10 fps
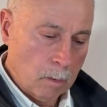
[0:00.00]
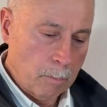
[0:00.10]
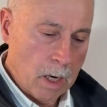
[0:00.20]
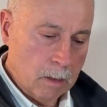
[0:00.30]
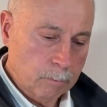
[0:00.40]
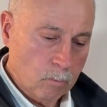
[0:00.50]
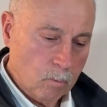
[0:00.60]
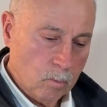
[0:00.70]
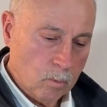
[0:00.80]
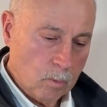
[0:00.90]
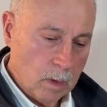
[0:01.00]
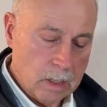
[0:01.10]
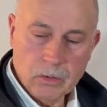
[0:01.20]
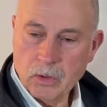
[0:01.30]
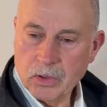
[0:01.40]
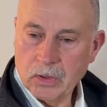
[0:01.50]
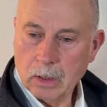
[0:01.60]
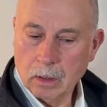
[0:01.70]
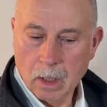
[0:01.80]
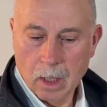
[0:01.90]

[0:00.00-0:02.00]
But interesting.